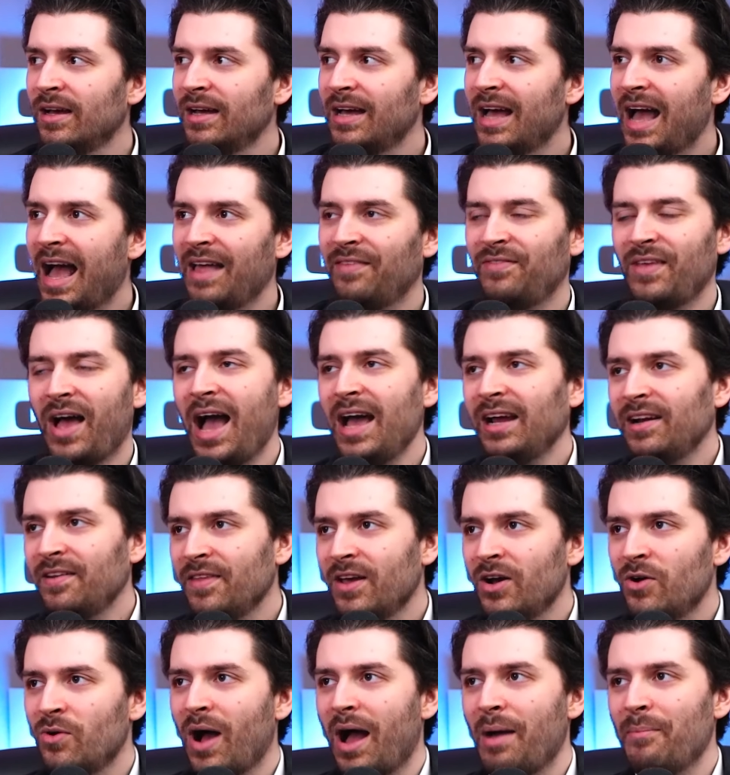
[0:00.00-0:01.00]
and I don't
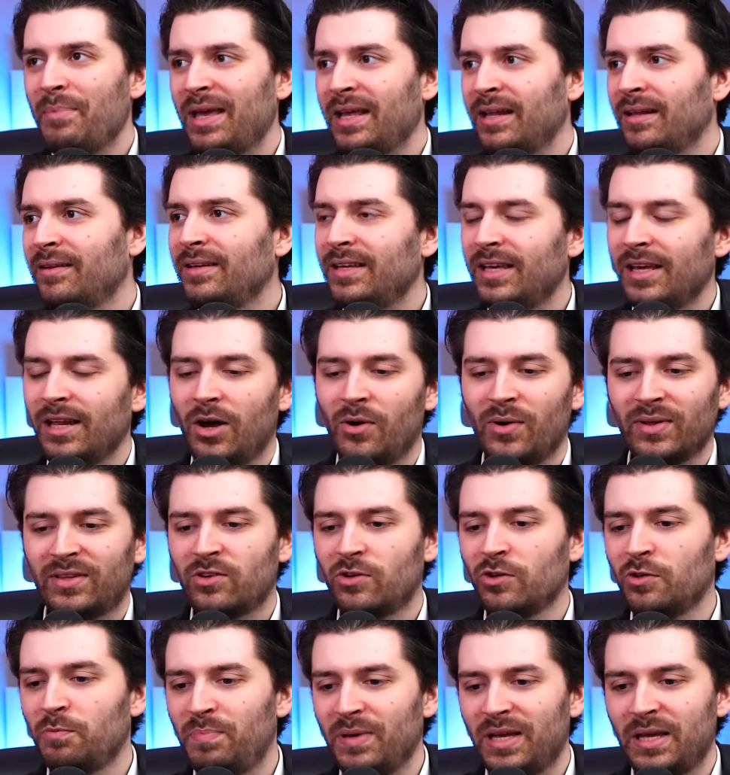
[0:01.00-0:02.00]
know, I mean, you know, it
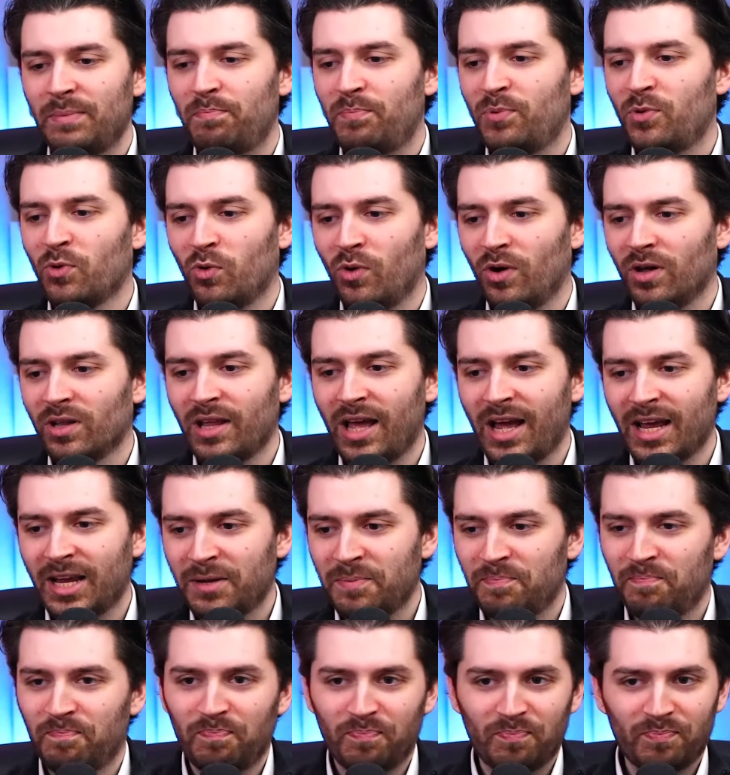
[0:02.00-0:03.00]
could be pure like
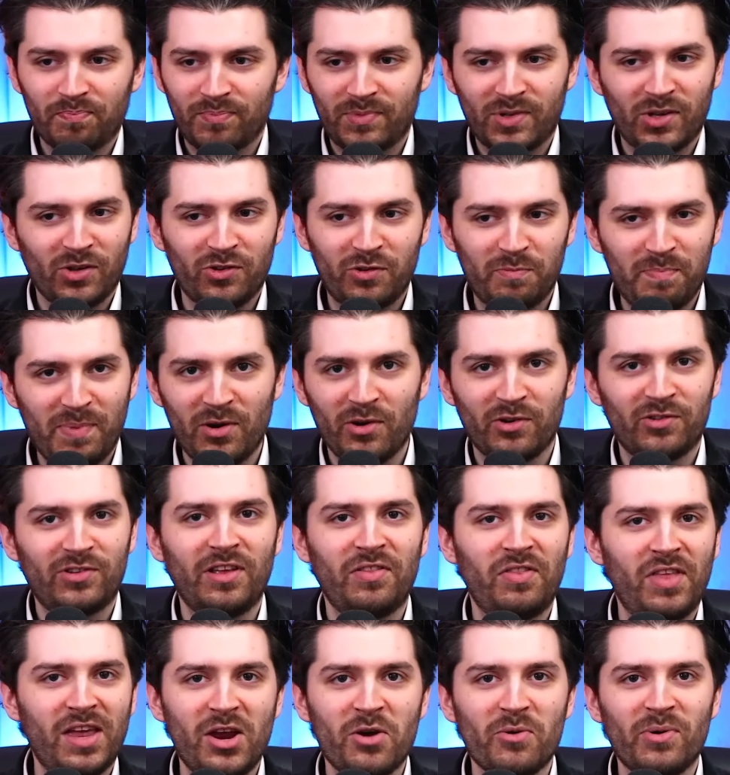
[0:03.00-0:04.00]
conspiracy
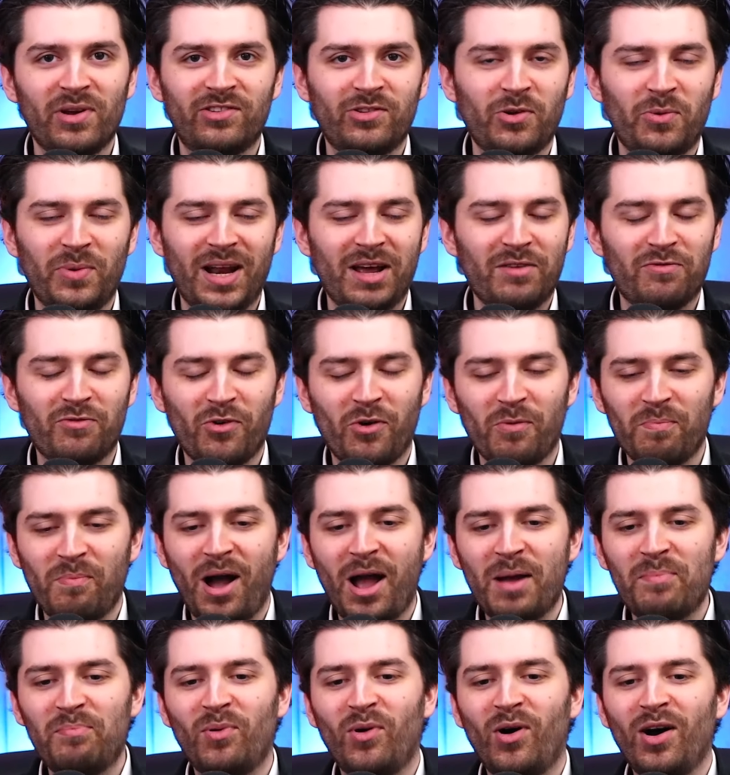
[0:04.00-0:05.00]
theories or whatever on my
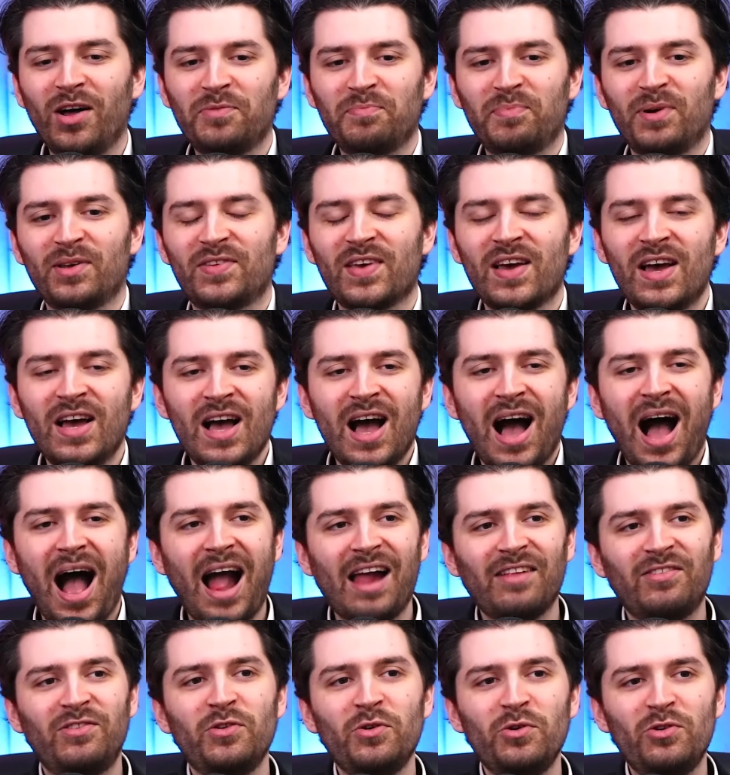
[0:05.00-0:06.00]
part, but I
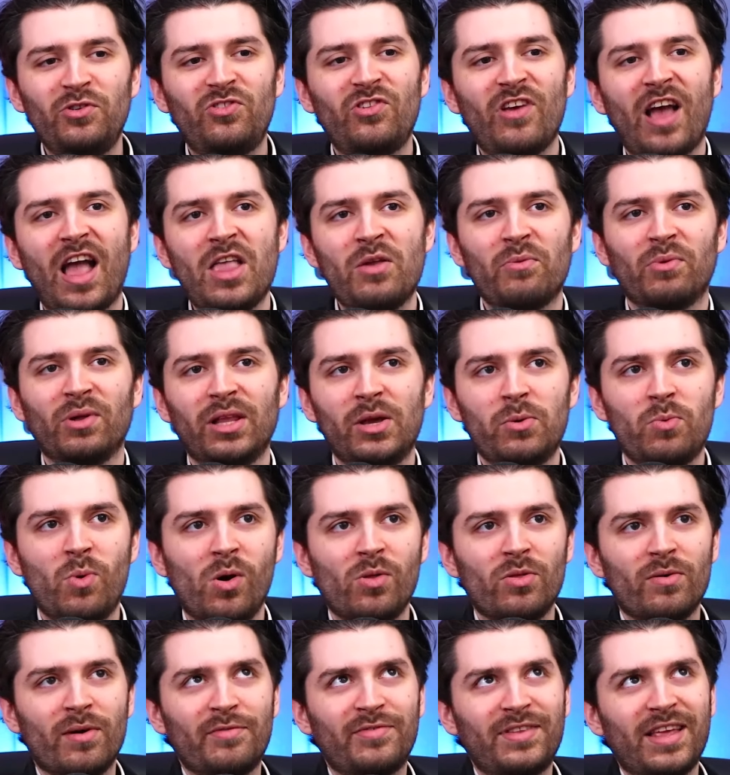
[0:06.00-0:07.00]
do genuinely
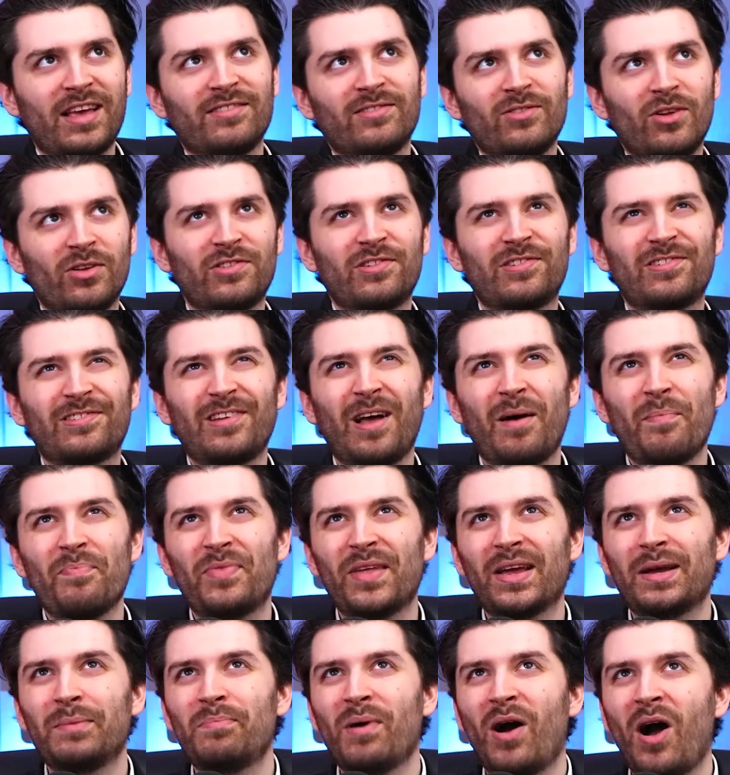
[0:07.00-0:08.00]
wonder if there's not
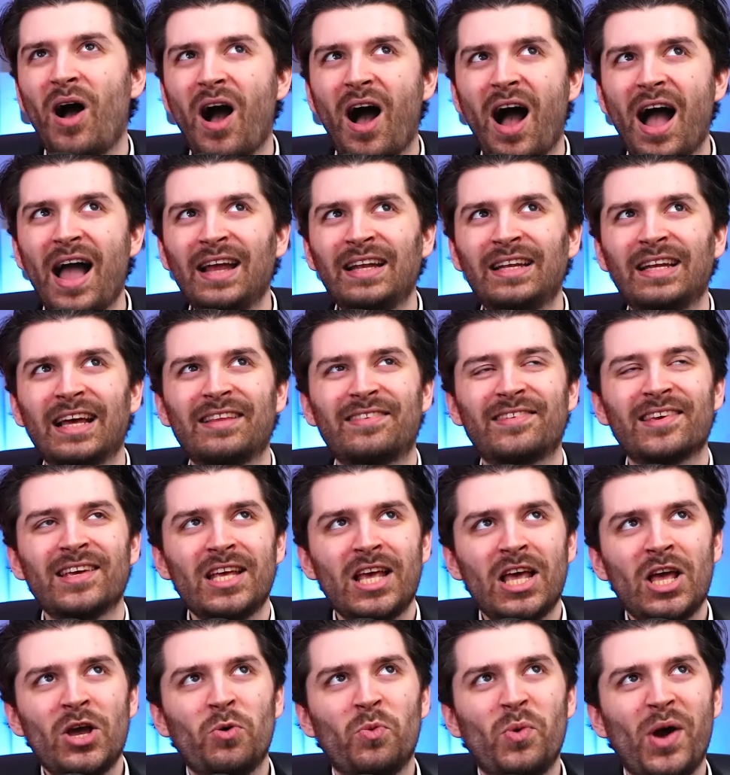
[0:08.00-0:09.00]
something behind it
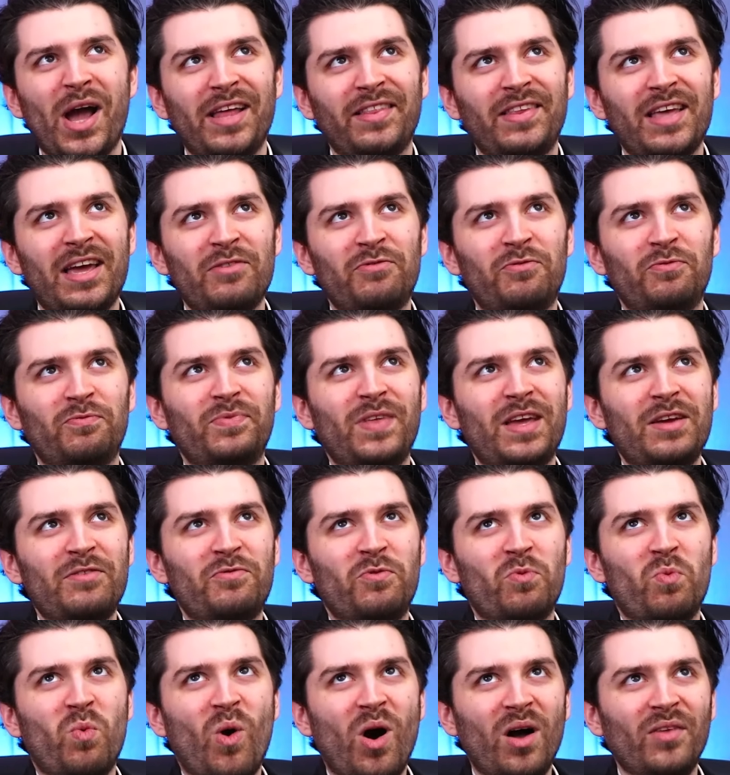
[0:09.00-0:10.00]
where they've
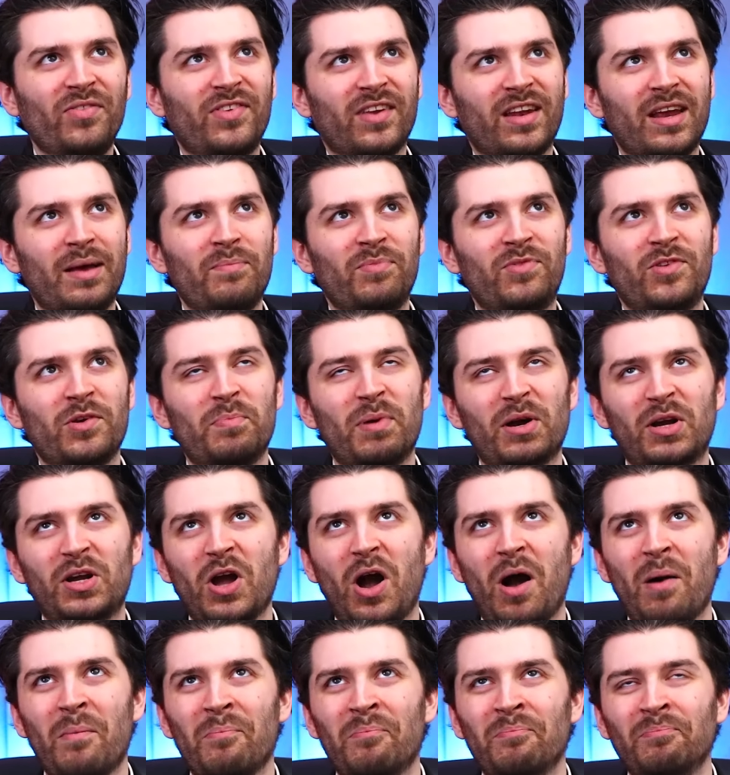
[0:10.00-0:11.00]
wanted him to
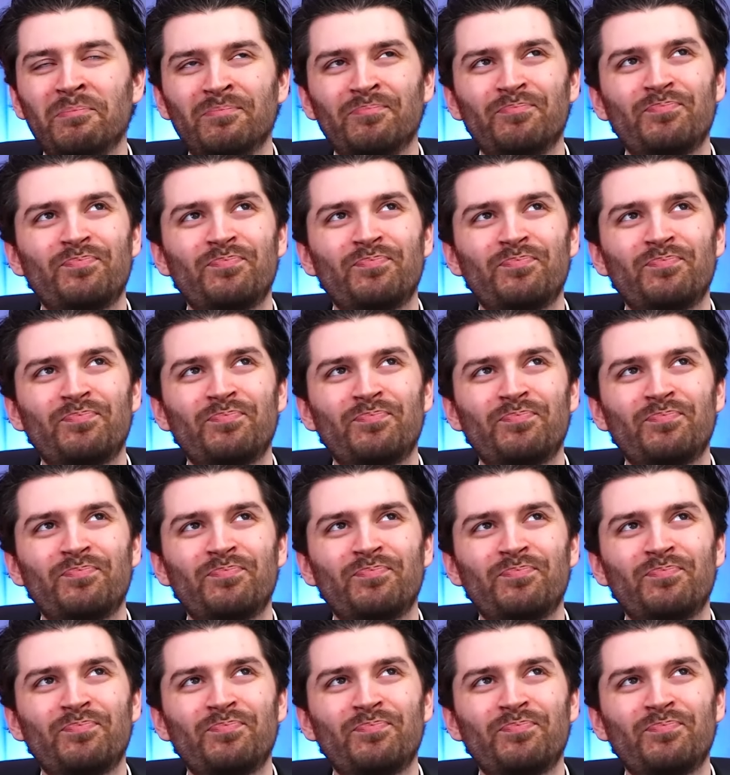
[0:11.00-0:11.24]
become